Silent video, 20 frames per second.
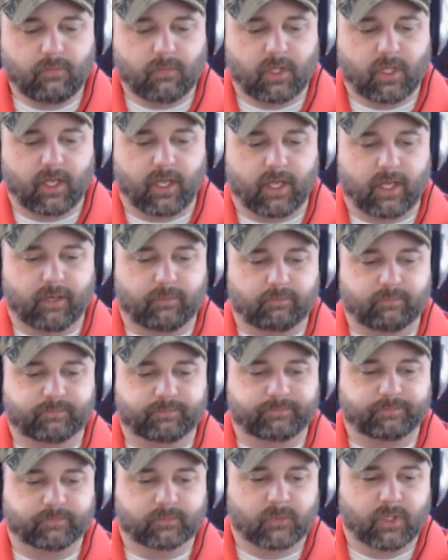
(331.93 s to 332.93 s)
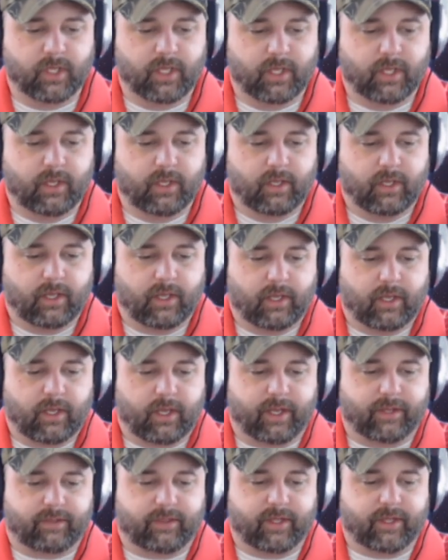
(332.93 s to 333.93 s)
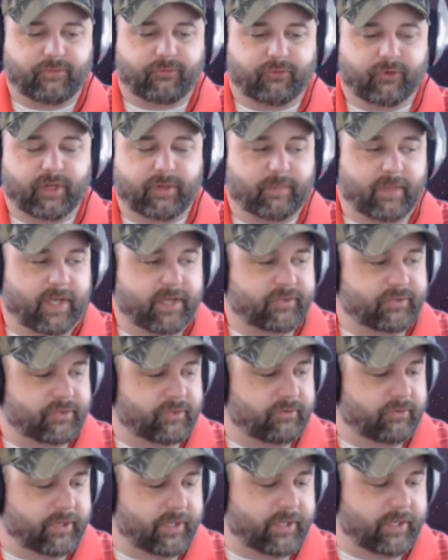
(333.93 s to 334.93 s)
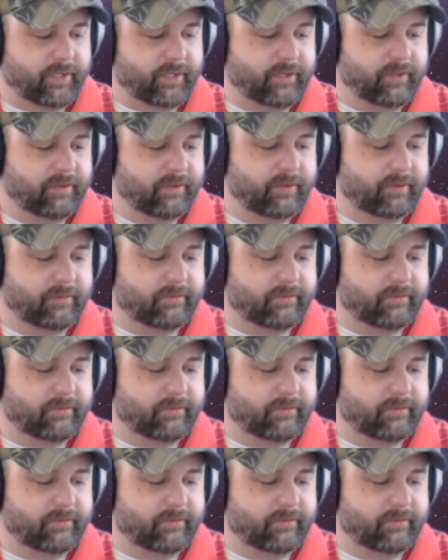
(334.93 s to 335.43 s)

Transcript: I think Freemasonry